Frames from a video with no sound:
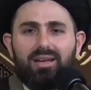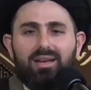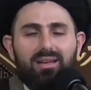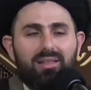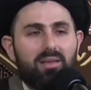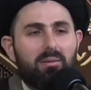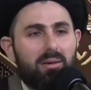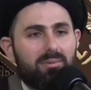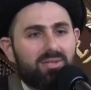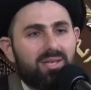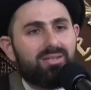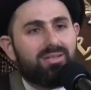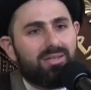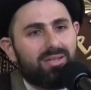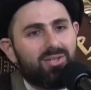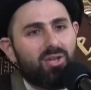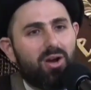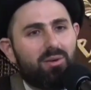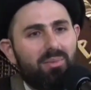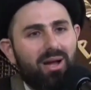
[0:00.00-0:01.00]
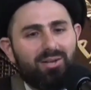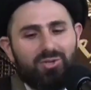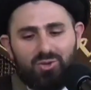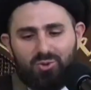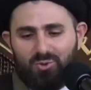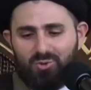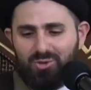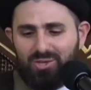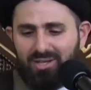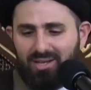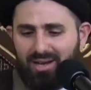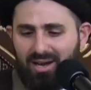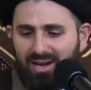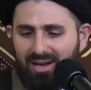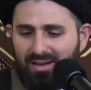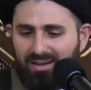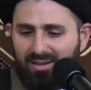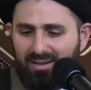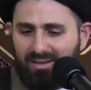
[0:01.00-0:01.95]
The Imam says, these are my true Shia.